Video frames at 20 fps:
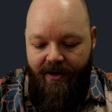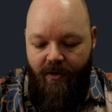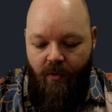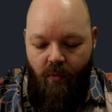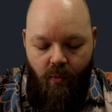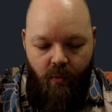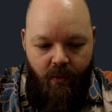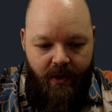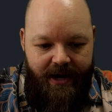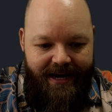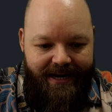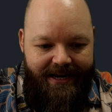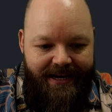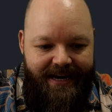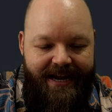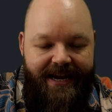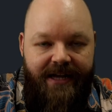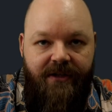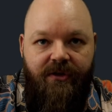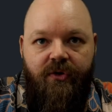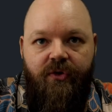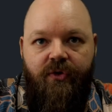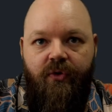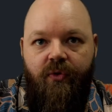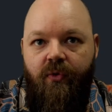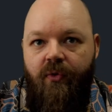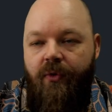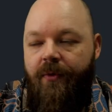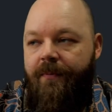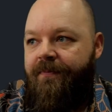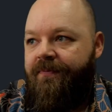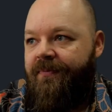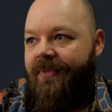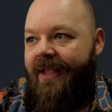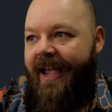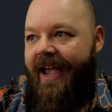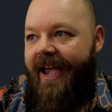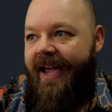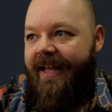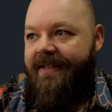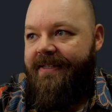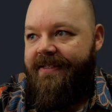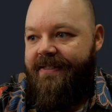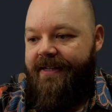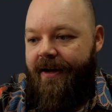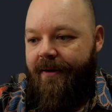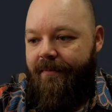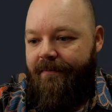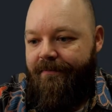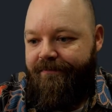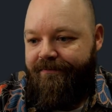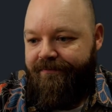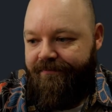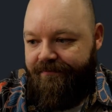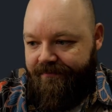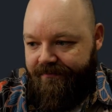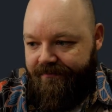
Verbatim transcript: we need to add some